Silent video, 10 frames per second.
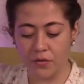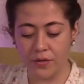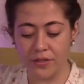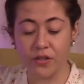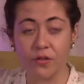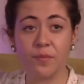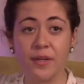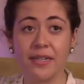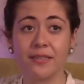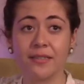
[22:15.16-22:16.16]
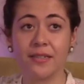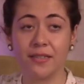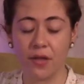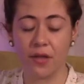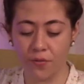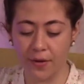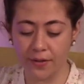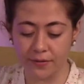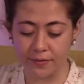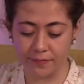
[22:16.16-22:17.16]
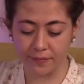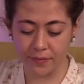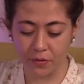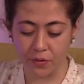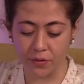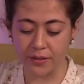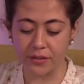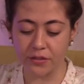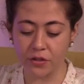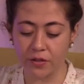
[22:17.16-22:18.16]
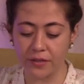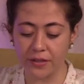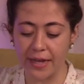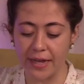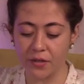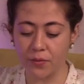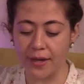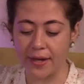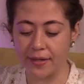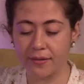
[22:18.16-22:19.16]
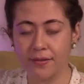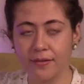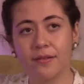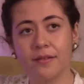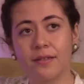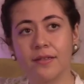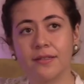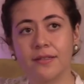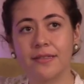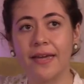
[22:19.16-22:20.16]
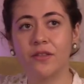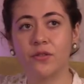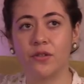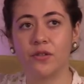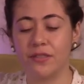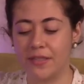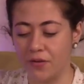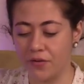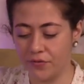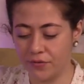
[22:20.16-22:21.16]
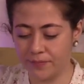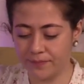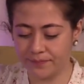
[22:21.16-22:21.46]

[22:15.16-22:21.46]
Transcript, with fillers: When your peace is threatened or disturbed in any way, say to yourself,